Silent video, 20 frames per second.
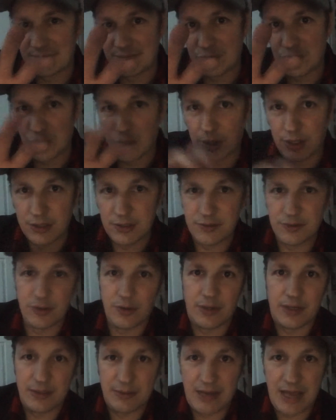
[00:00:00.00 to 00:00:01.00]
took so
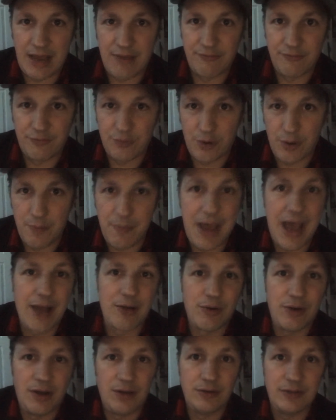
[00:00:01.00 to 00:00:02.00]
I can have for a
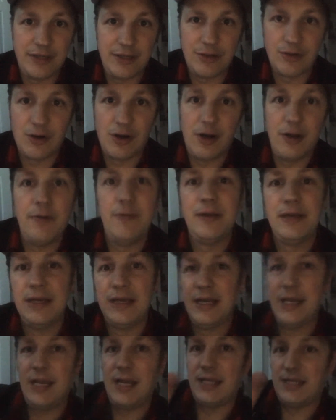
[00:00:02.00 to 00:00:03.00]
background later on,
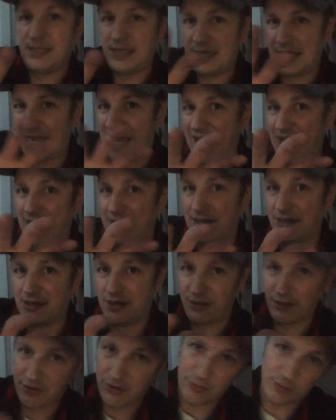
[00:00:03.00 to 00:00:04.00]
and then I added
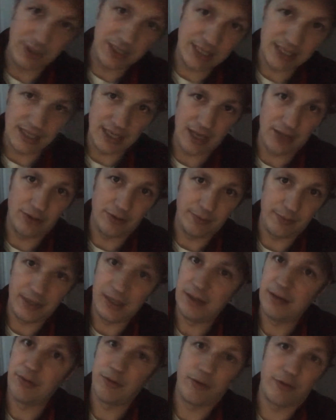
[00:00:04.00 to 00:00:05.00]
a 3D
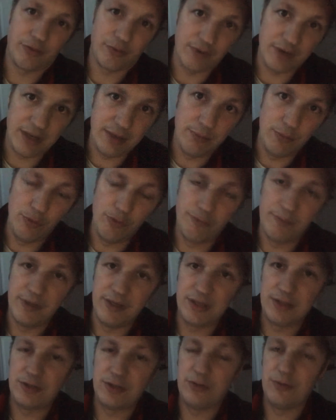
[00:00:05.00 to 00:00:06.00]
element or 3D
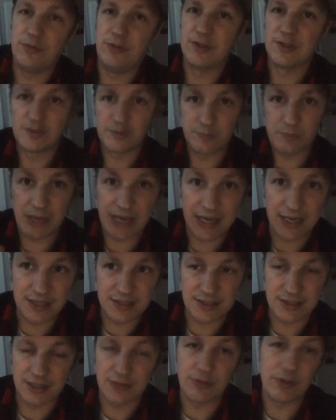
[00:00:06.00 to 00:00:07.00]
movement to the
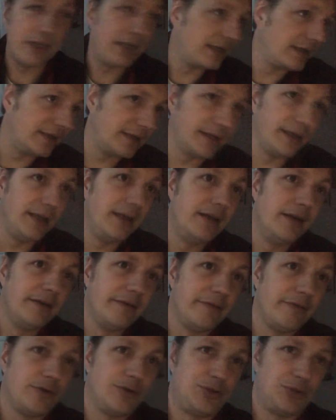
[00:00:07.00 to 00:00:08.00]
space. I created a
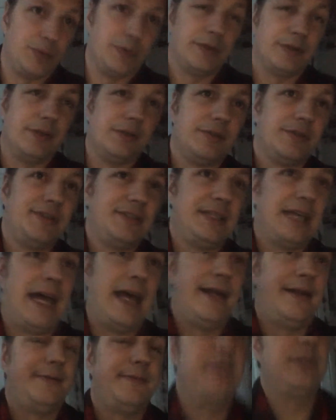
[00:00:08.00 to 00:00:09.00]
virtual set
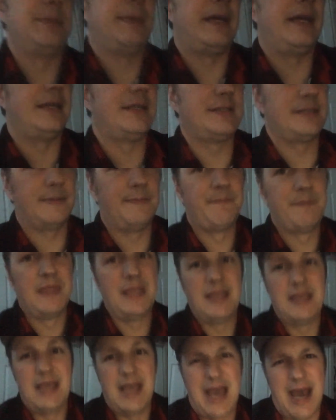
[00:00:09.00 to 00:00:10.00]
of space
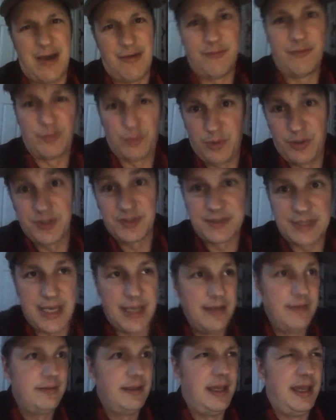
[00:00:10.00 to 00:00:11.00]
out of a real set
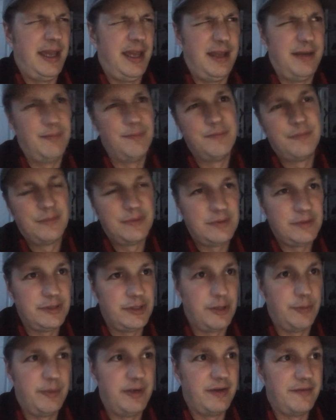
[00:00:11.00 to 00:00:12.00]
and a
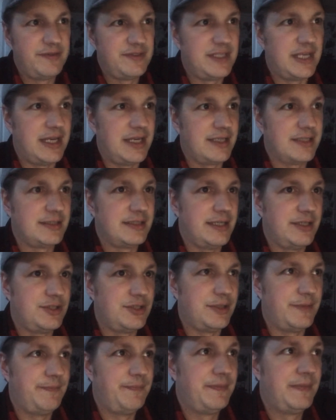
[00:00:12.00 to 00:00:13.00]
little bit of set extension.